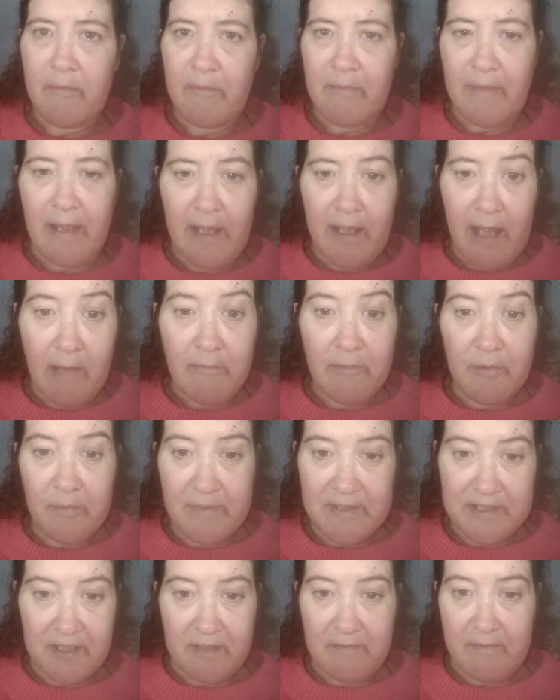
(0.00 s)
but I will
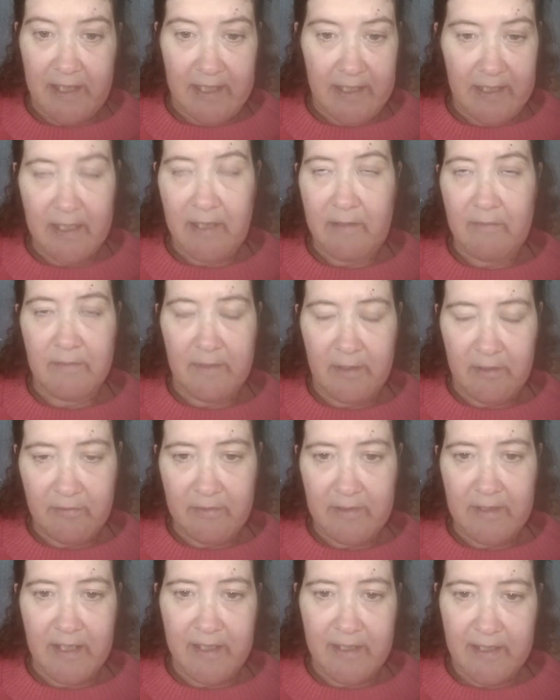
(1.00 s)
be doing, look,
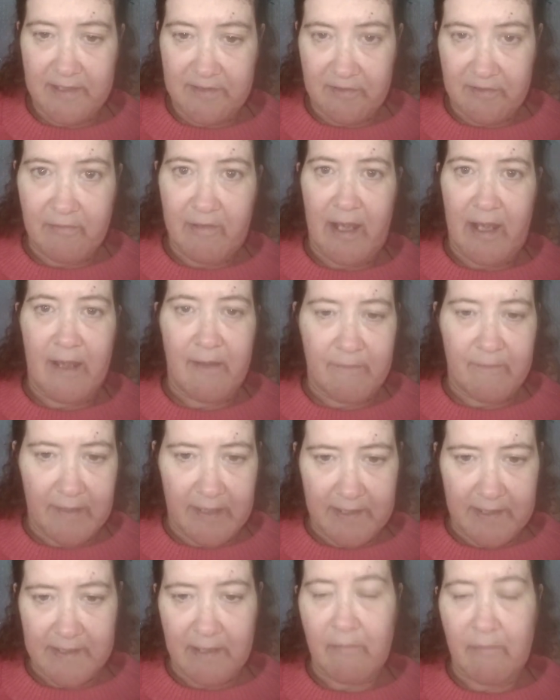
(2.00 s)
you need to look out for
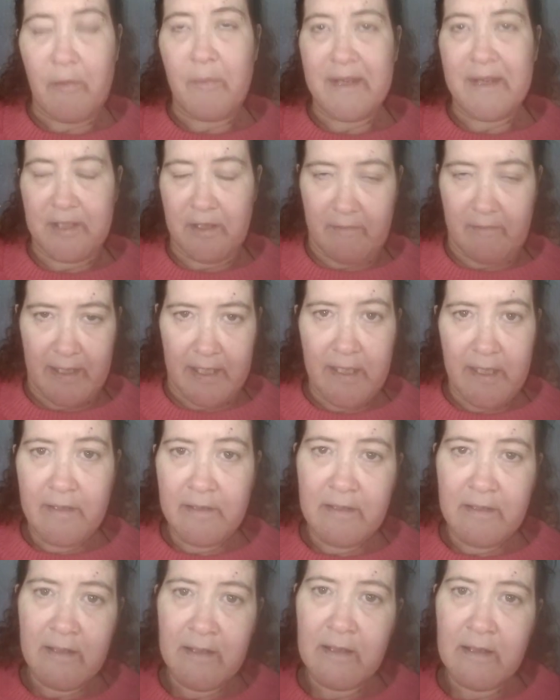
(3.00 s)
this, I will be doing,
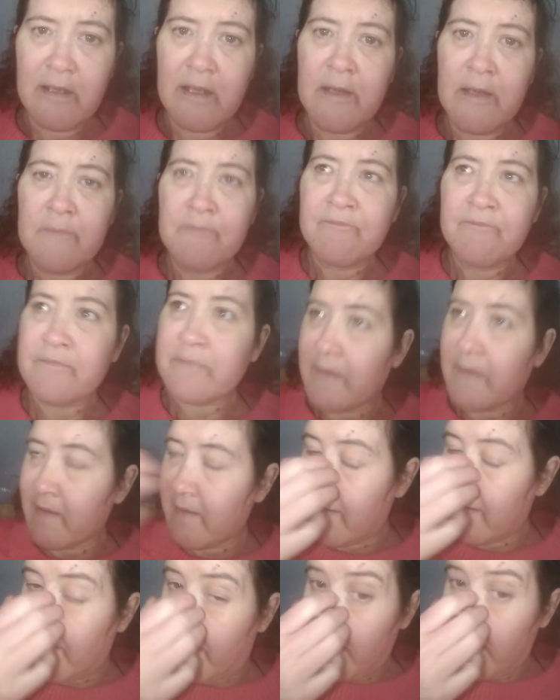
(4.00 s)

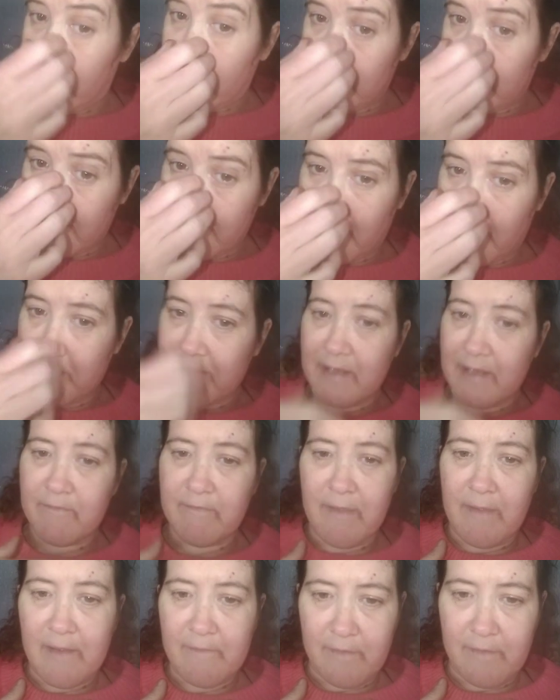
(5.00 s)
it won't be
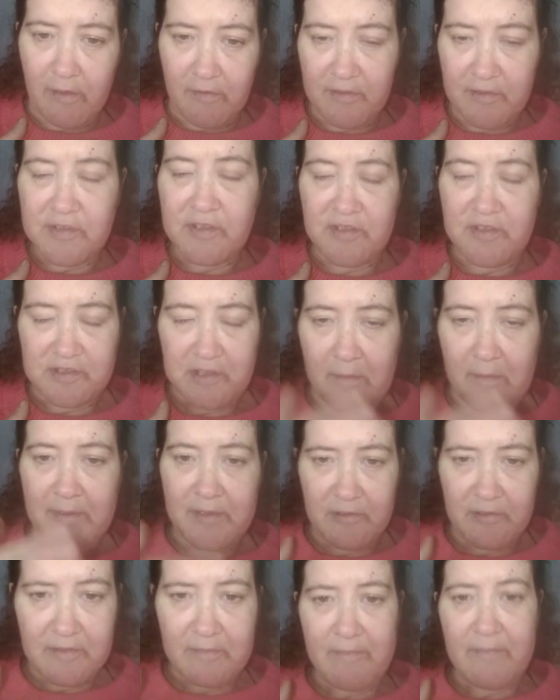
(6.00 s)
a vlog or such, but
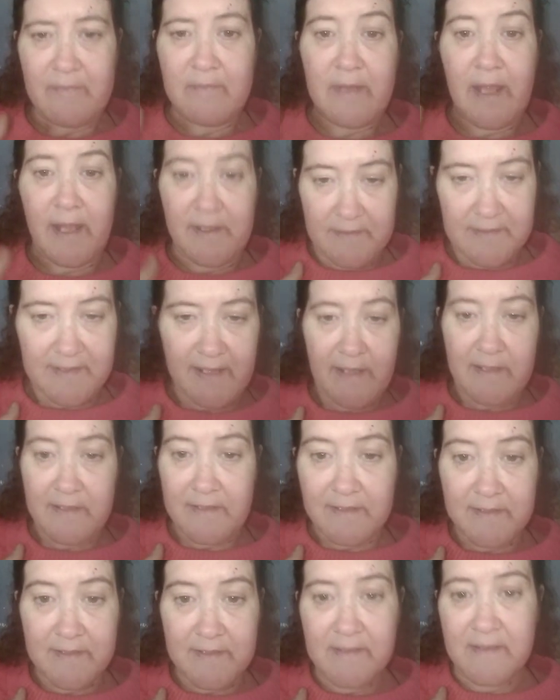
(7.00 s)
just nine
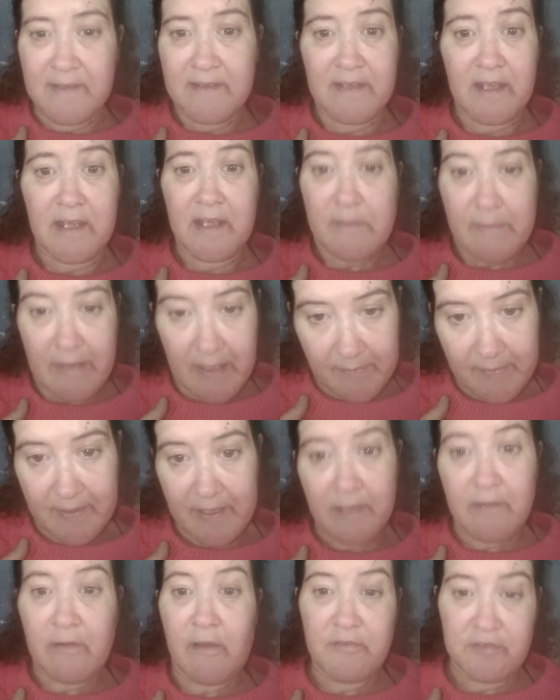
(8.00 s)
signs that you may be
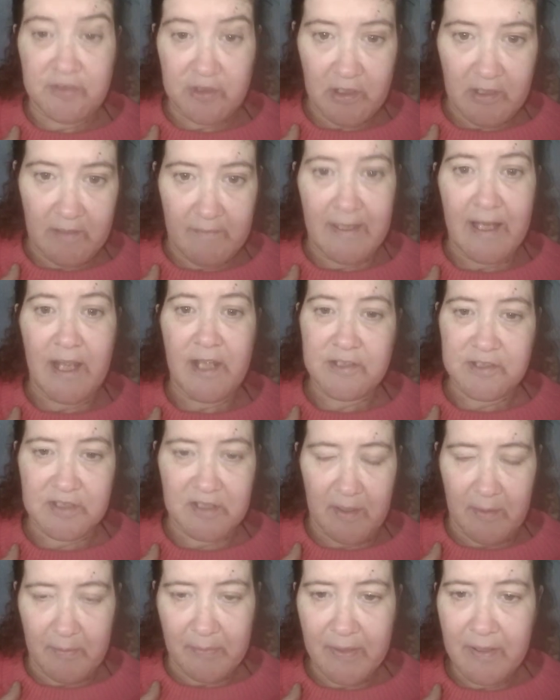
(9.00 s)
in a controlling
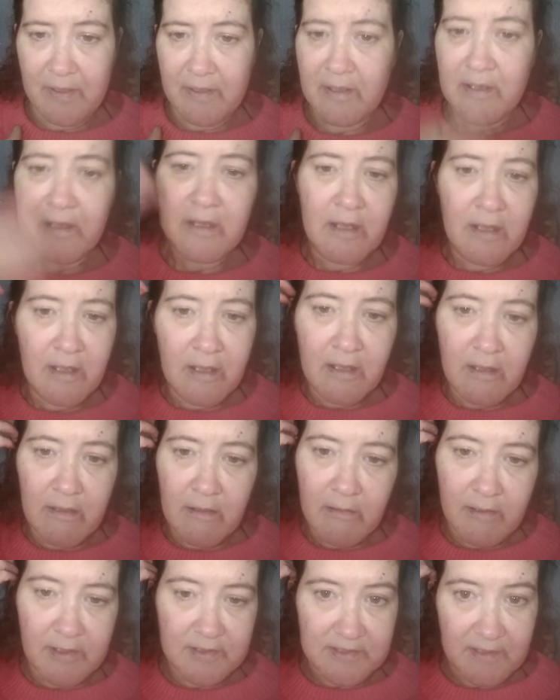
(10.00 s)
relationship,
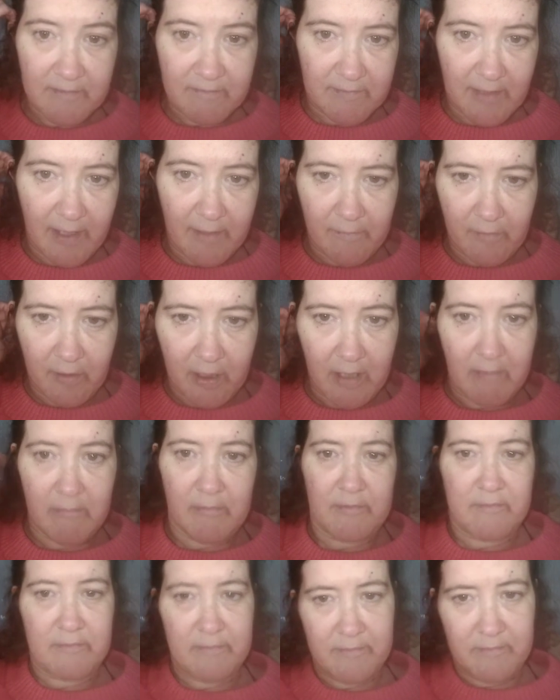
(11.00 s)
which that's what
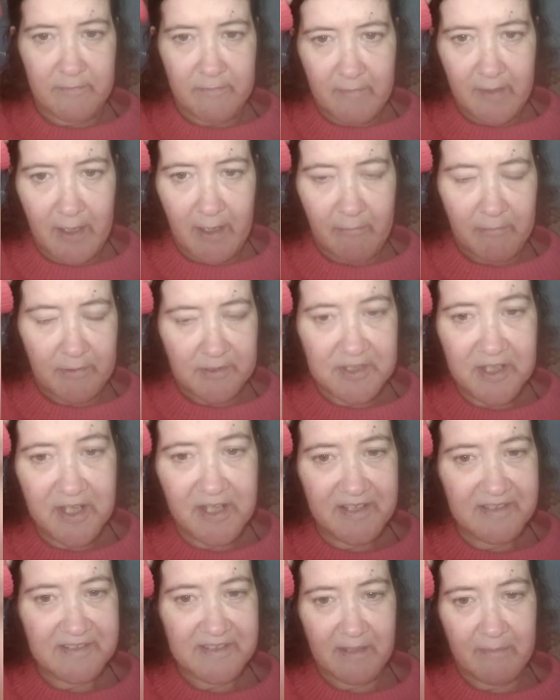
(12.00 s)
I would,
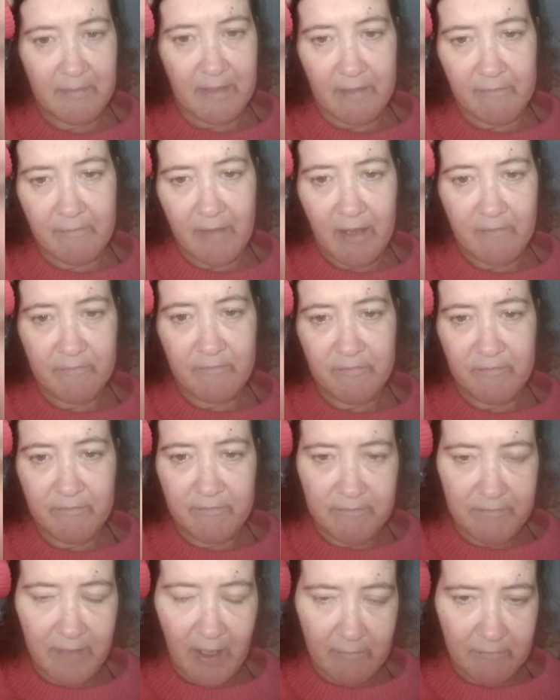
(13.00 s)

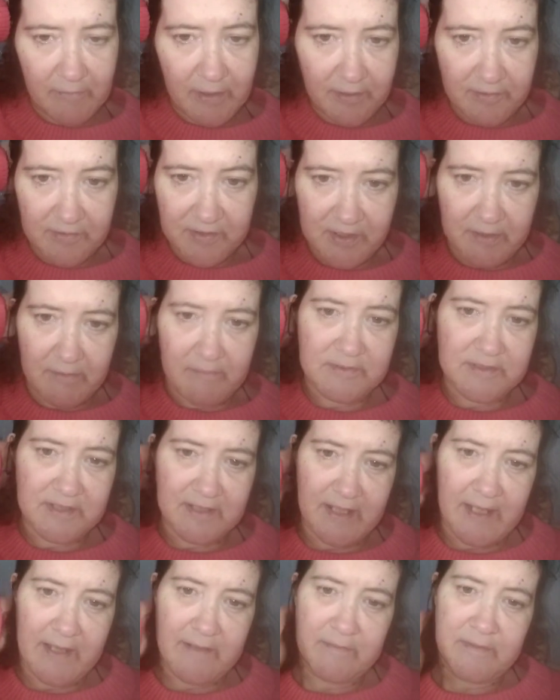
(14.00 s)
I've gone on to go to
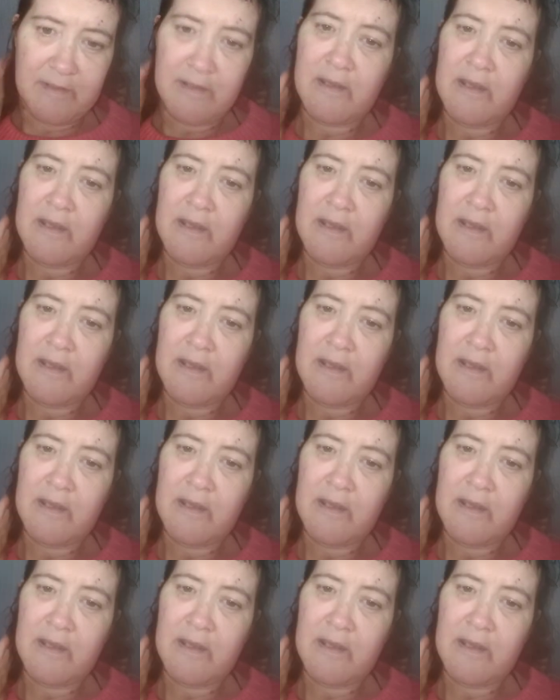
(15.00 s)
get,